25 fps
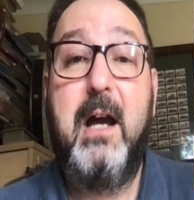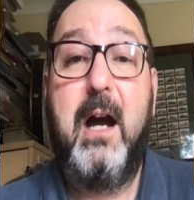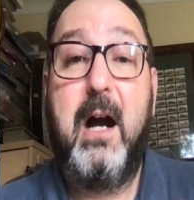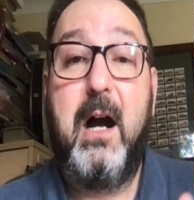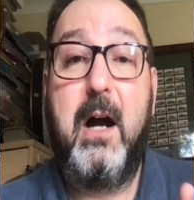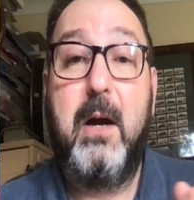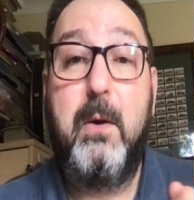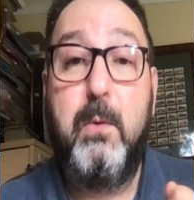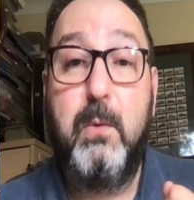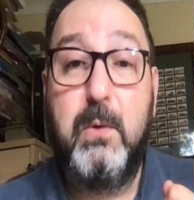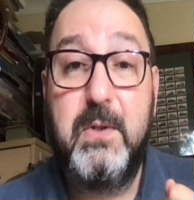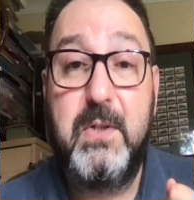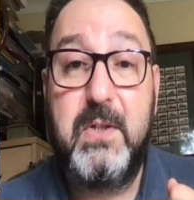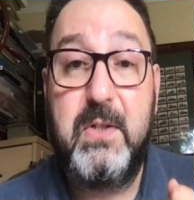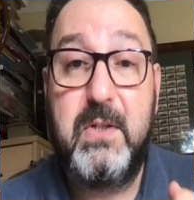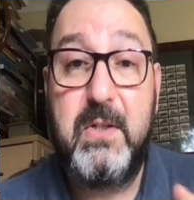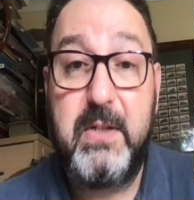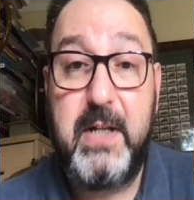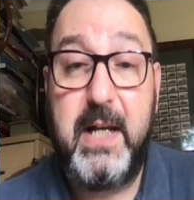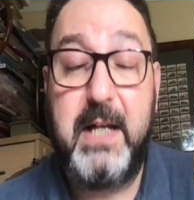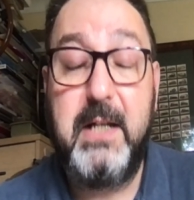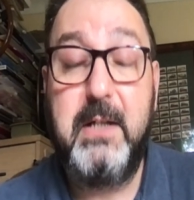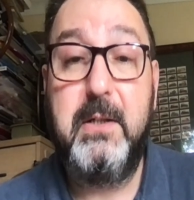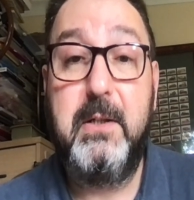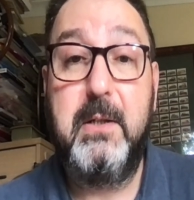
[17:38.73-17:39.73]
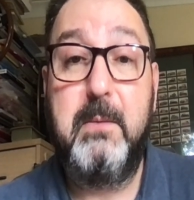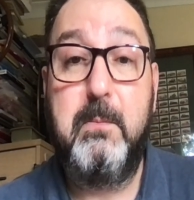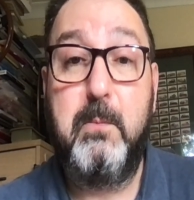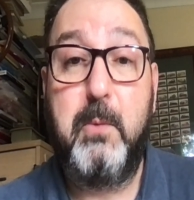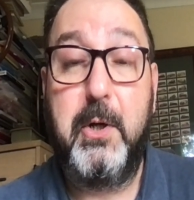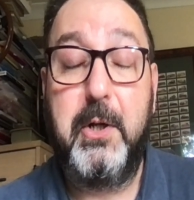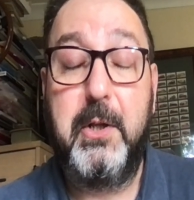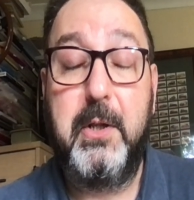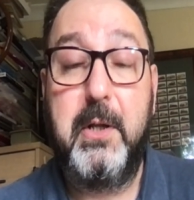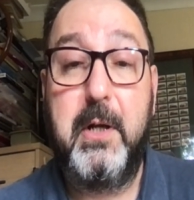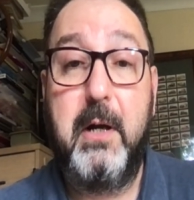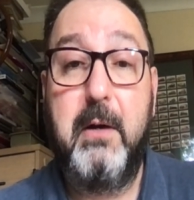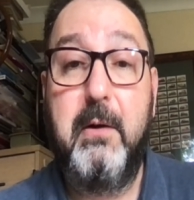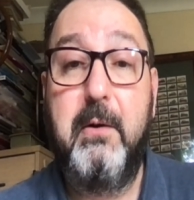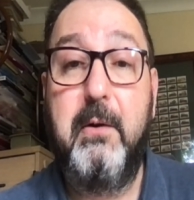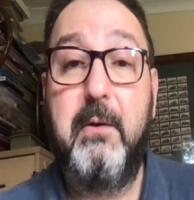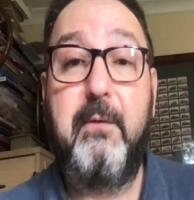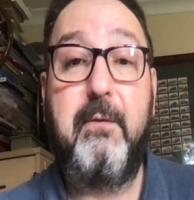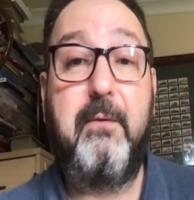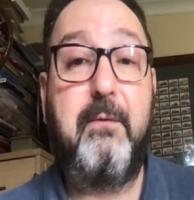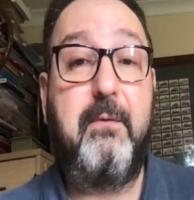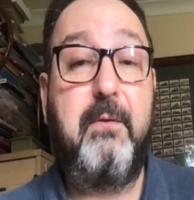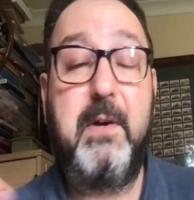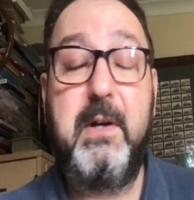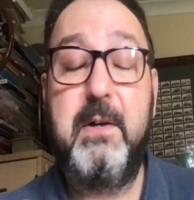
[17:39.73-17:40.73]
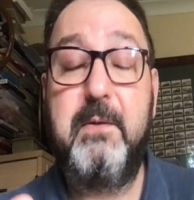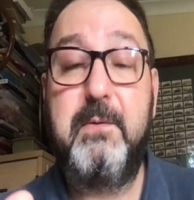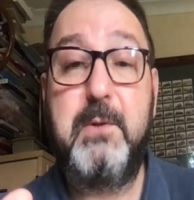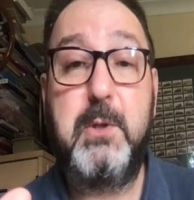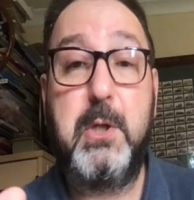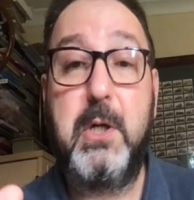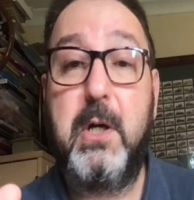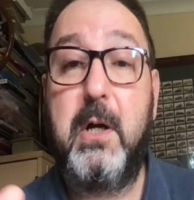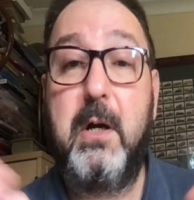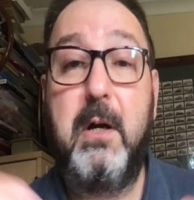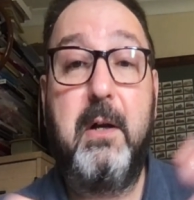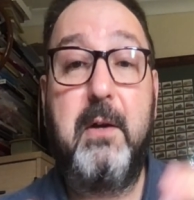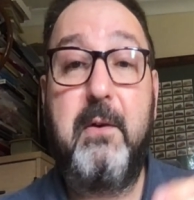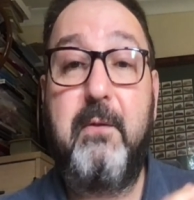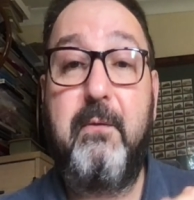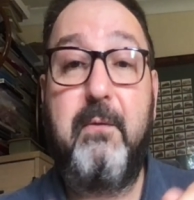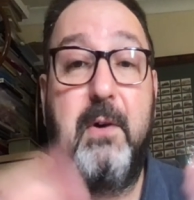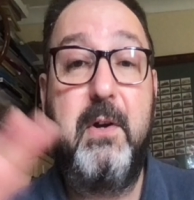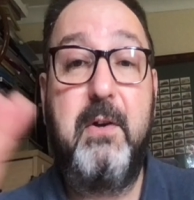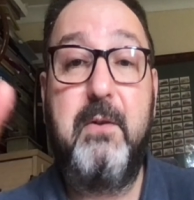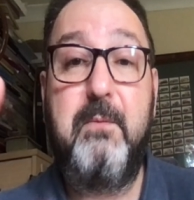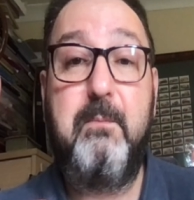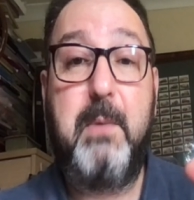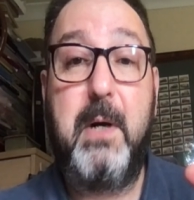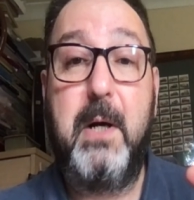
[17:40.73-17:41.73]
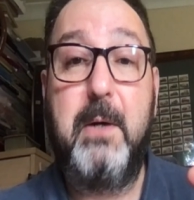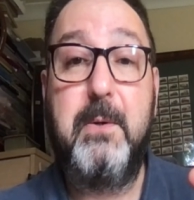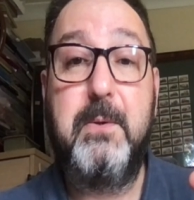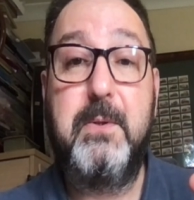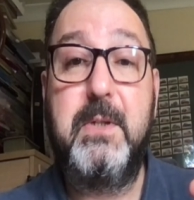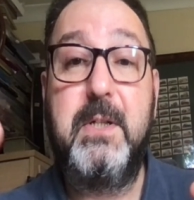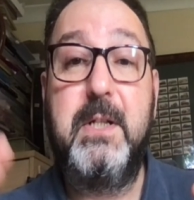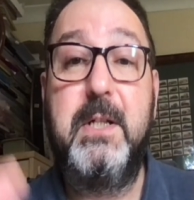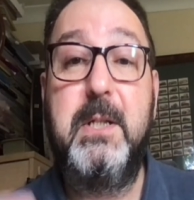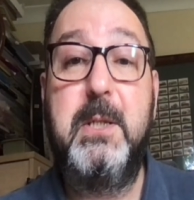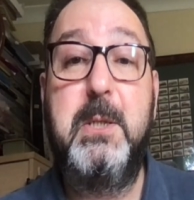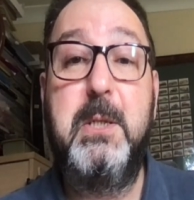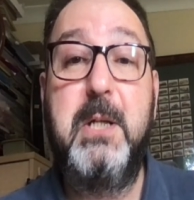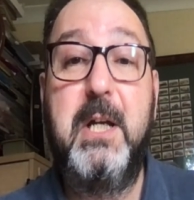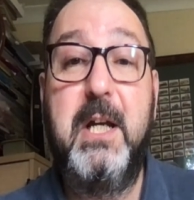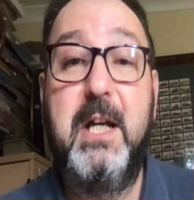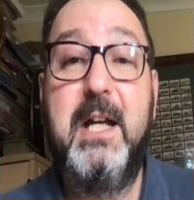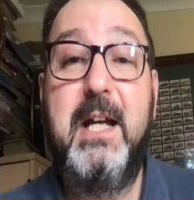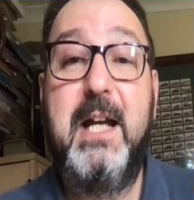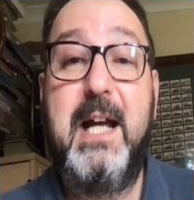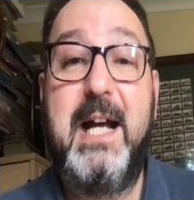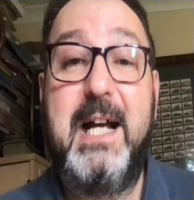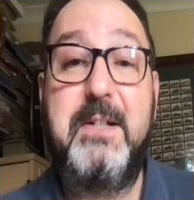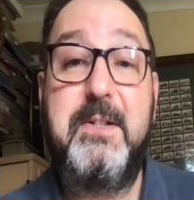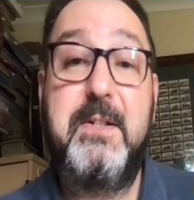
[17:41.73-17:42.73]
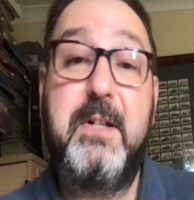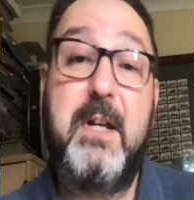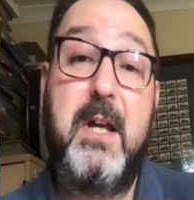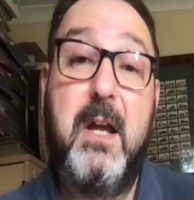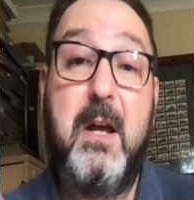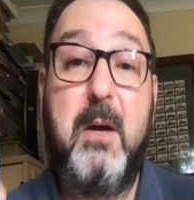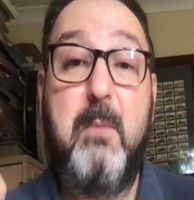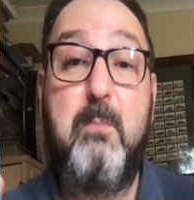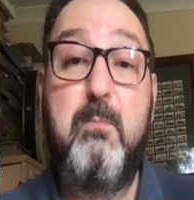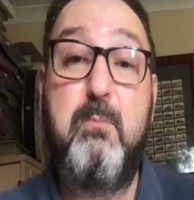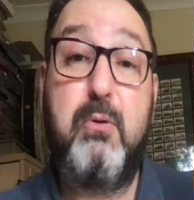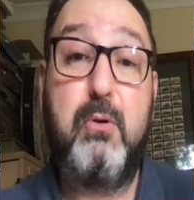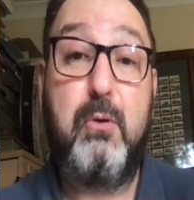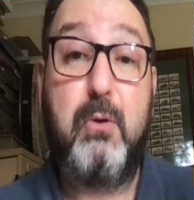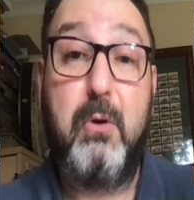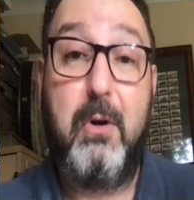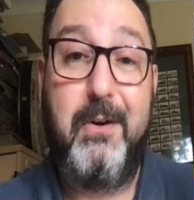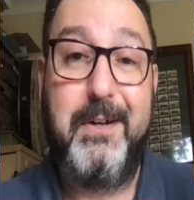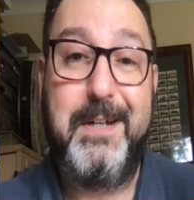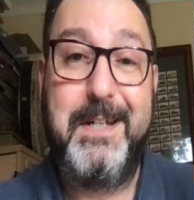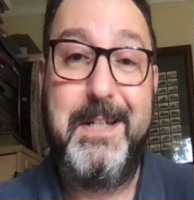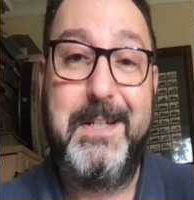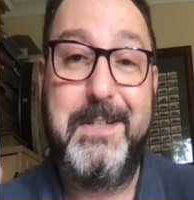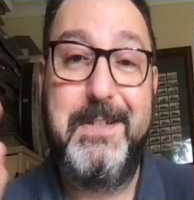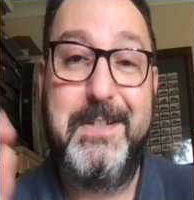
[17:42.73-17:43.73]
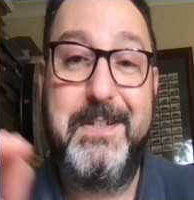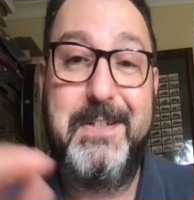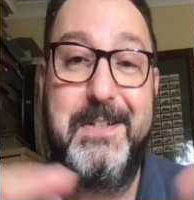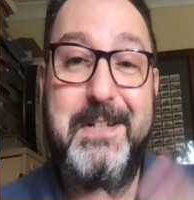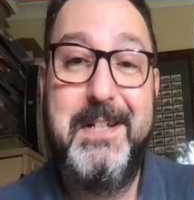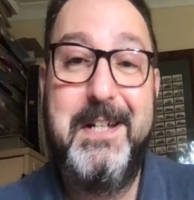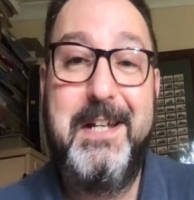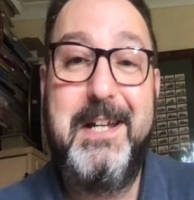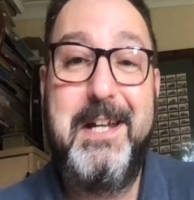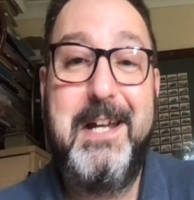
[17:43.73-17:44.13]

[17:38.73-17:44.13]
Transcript: I will send them one of those free of charge, free of postage, as a prize.